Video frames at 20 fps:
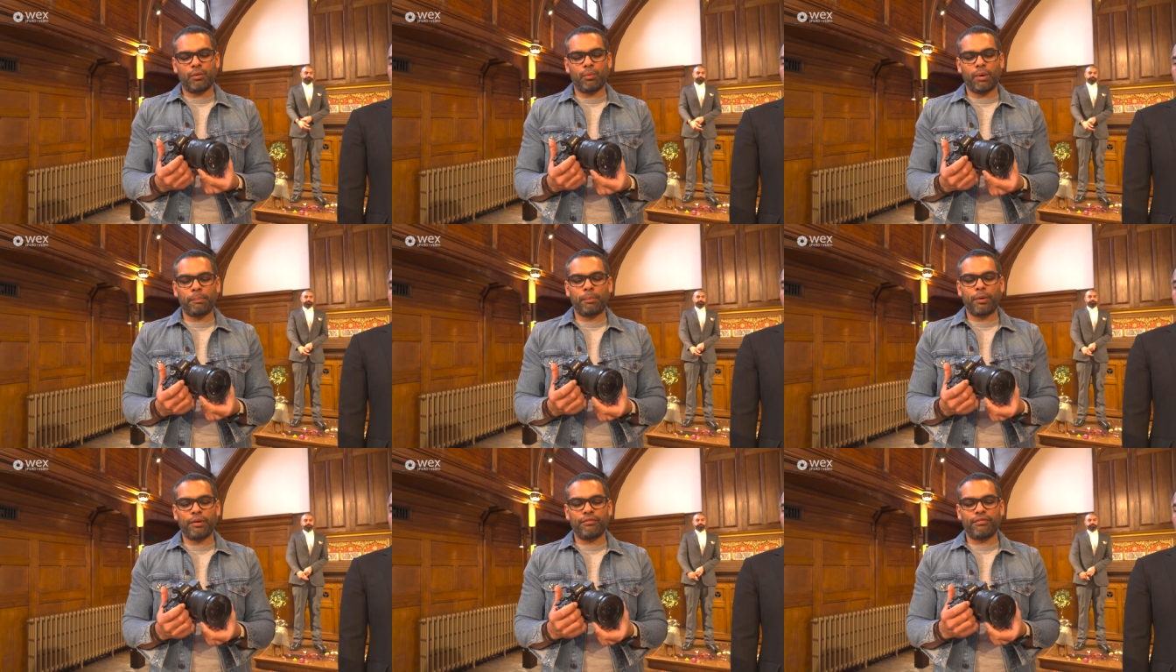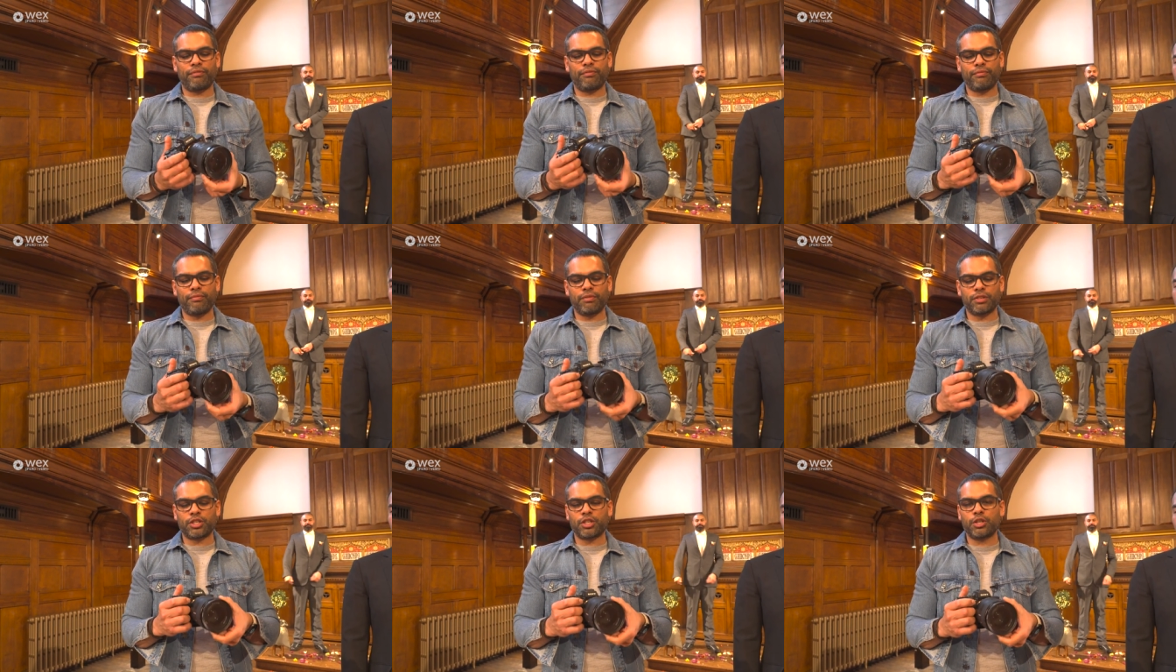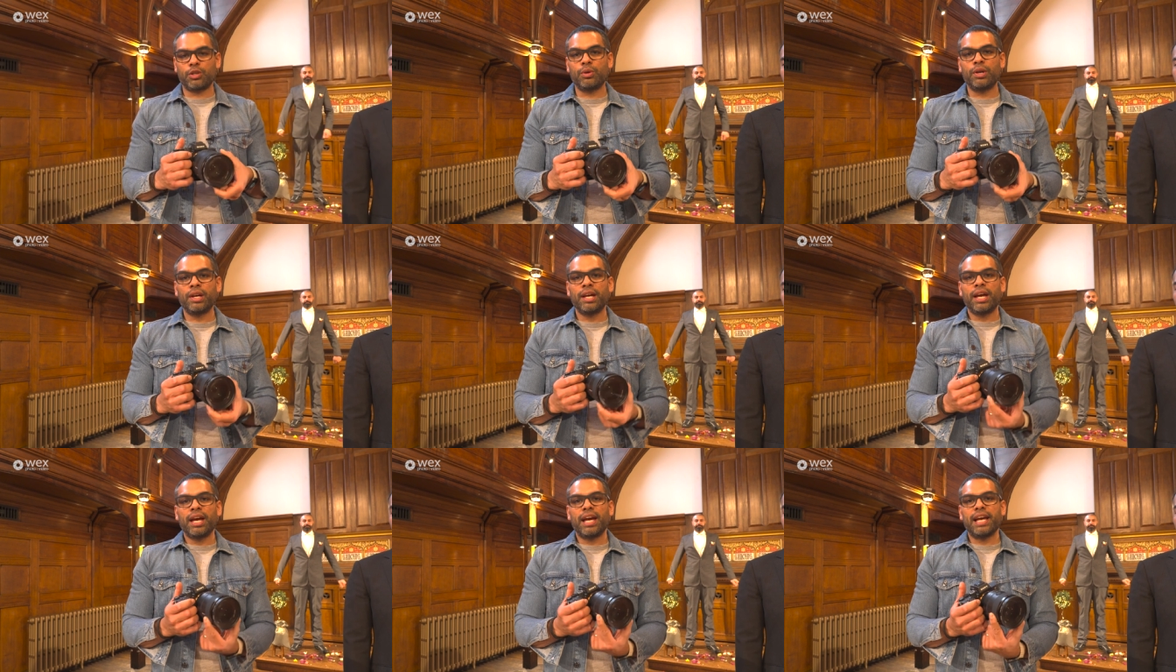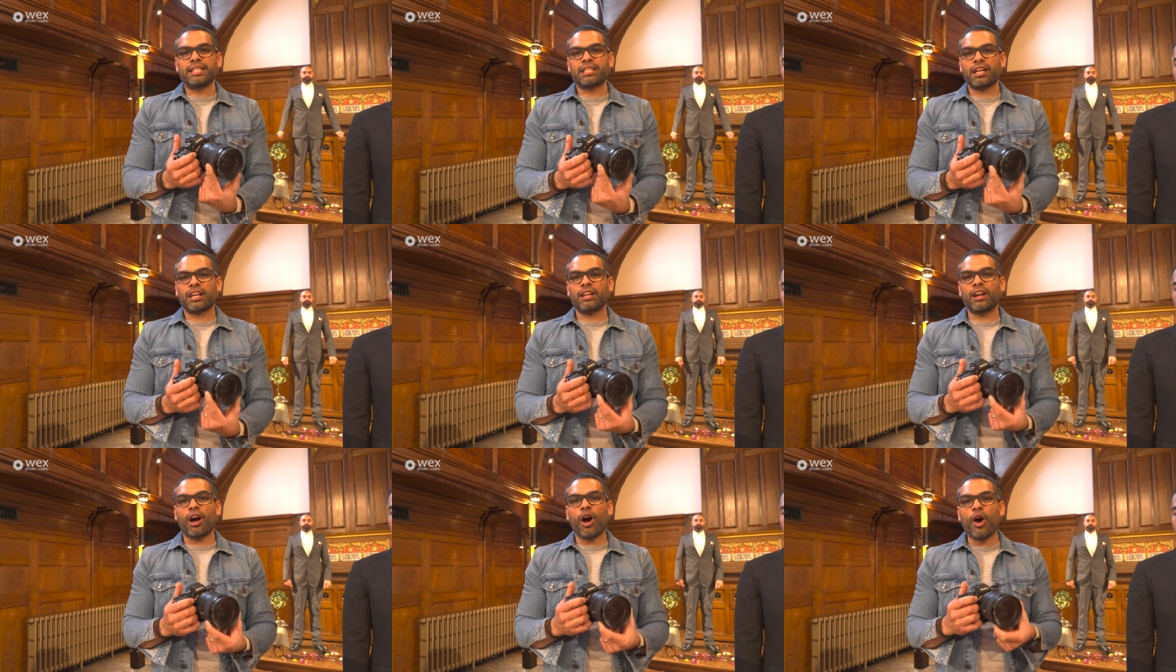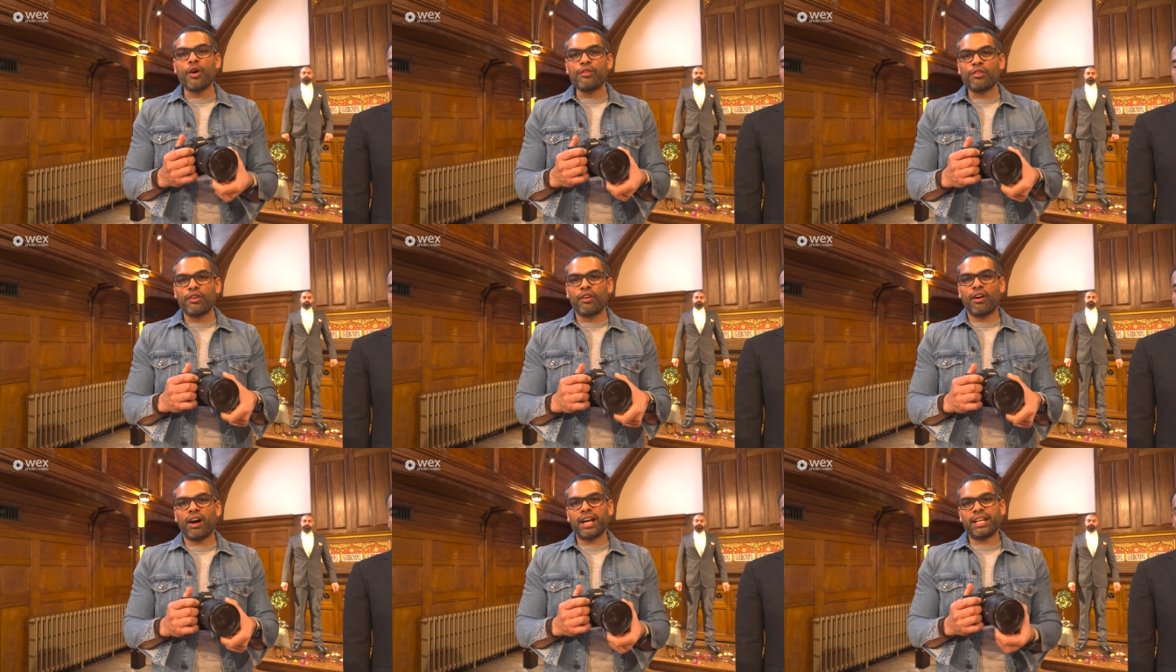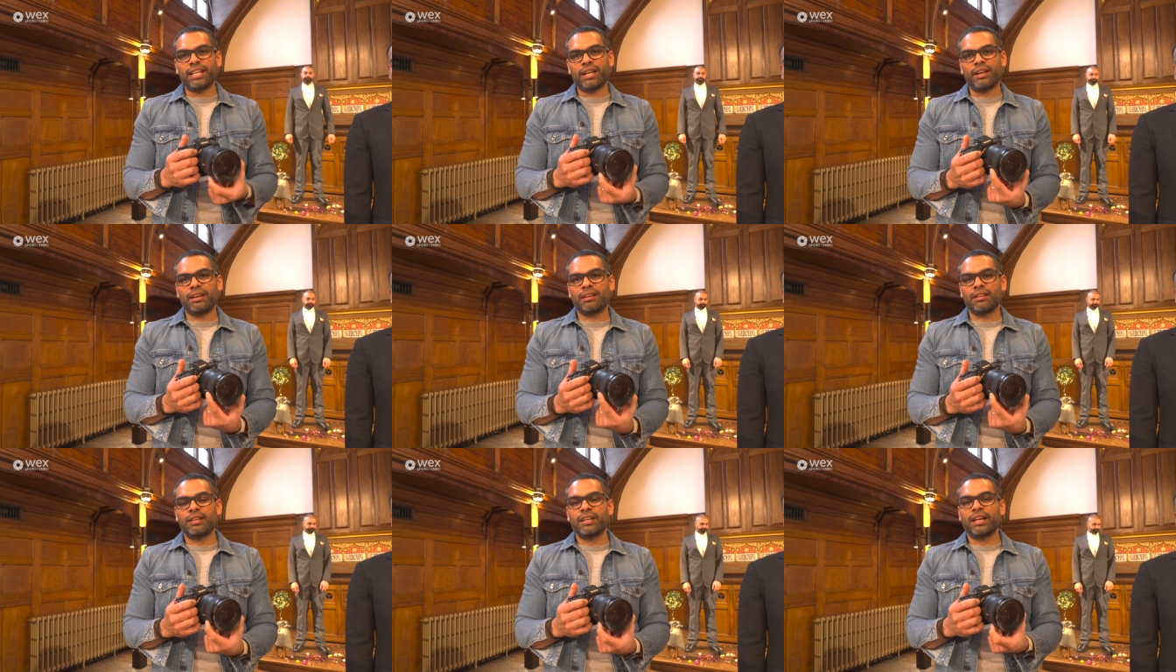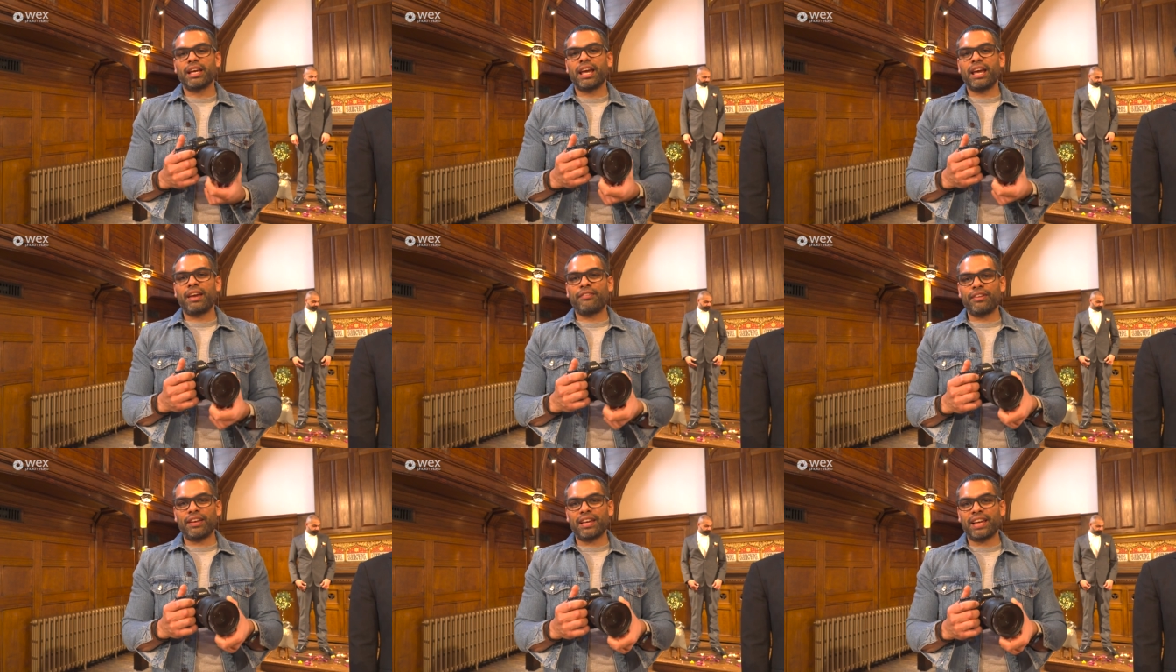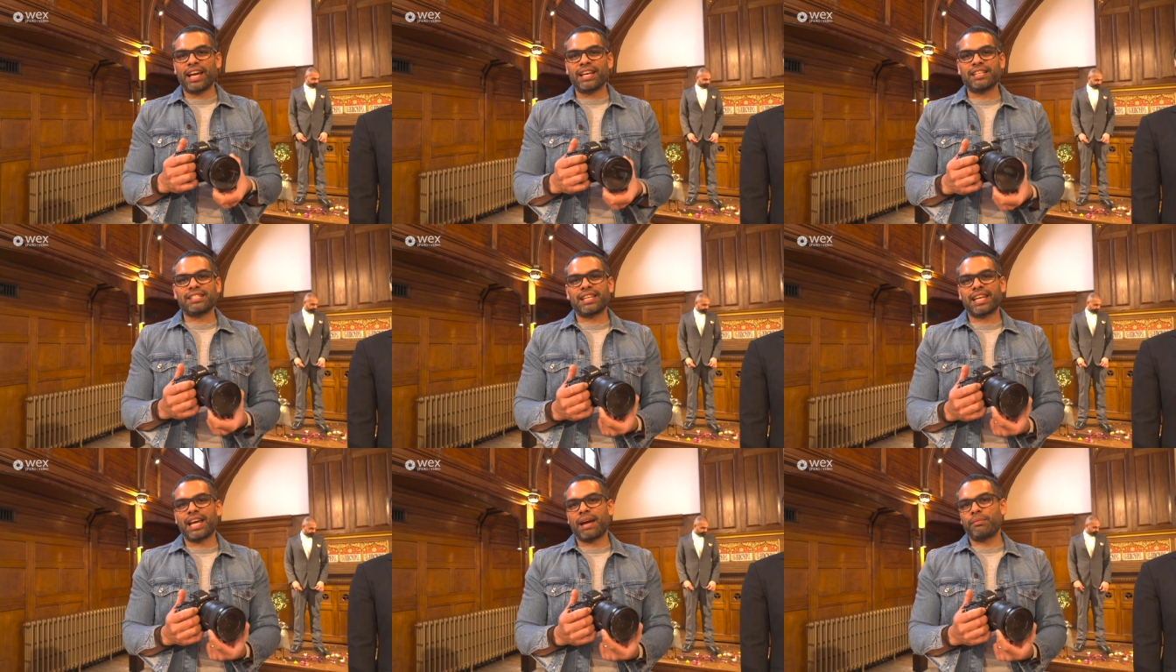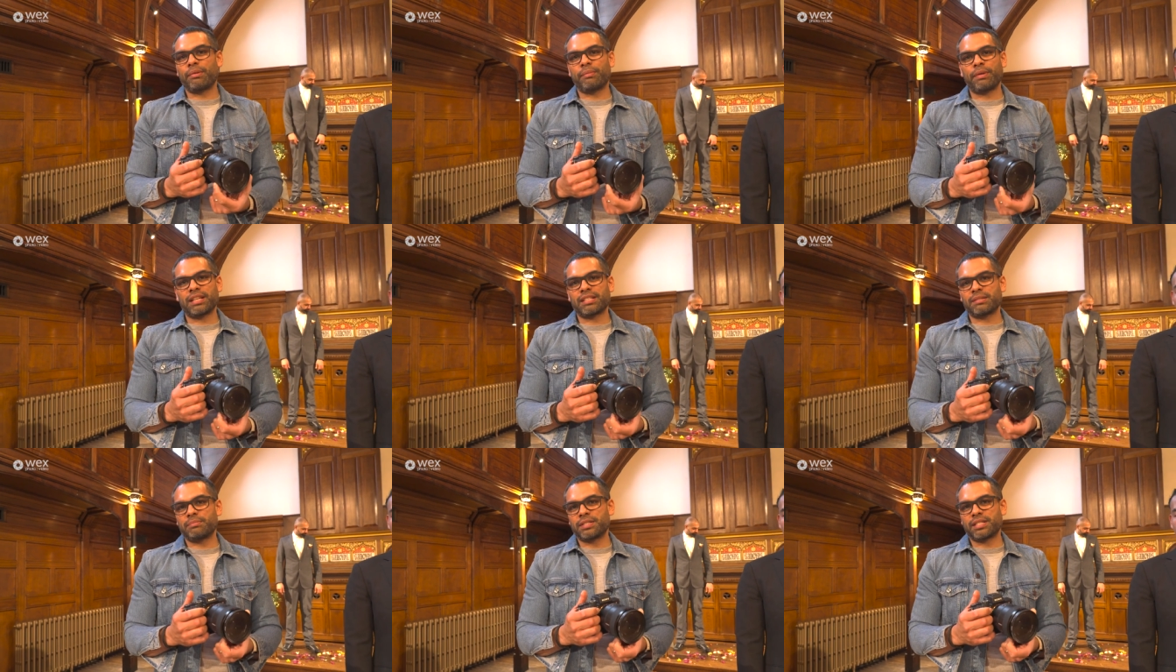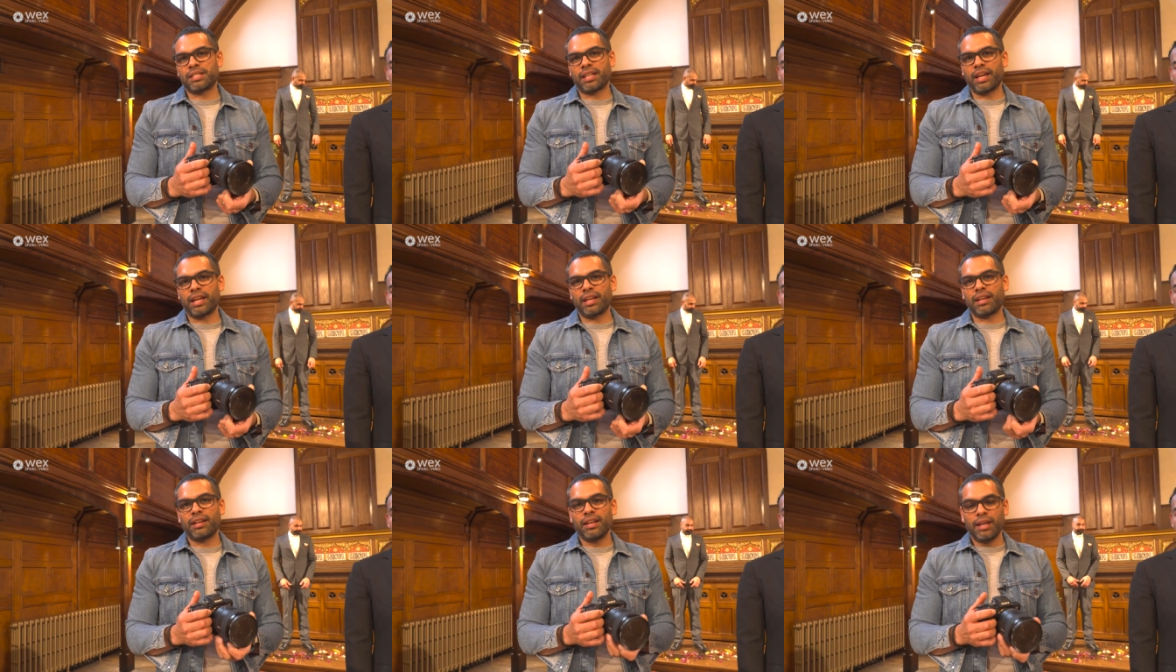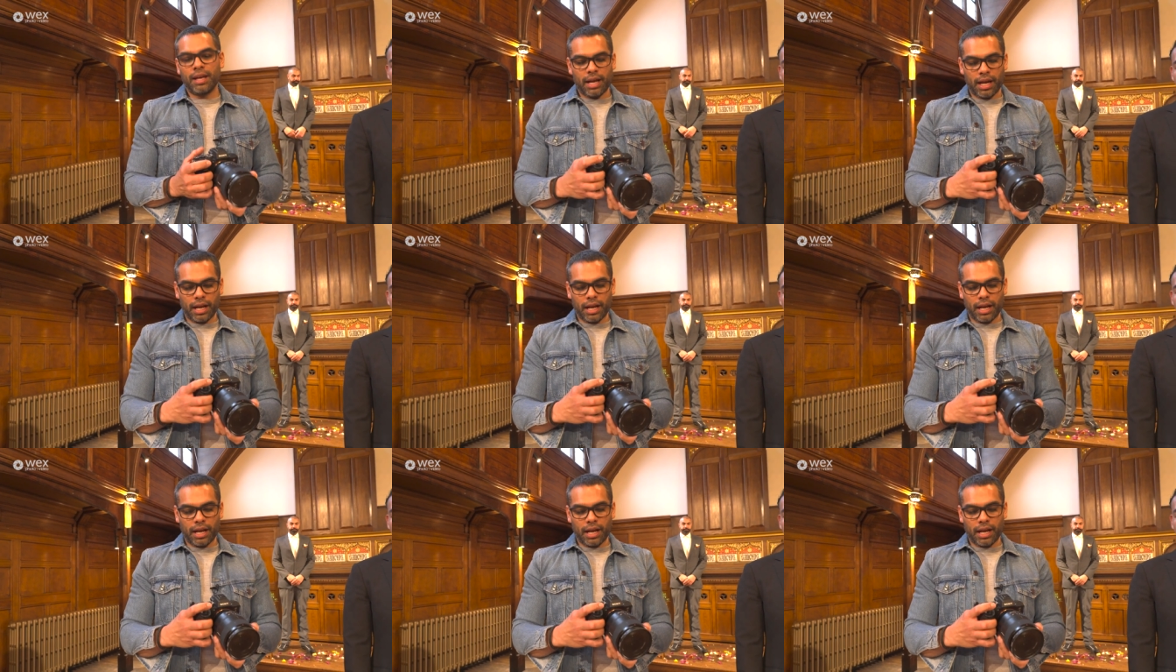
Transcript: 1.2 is I can override it if in case the camera makes a mistake.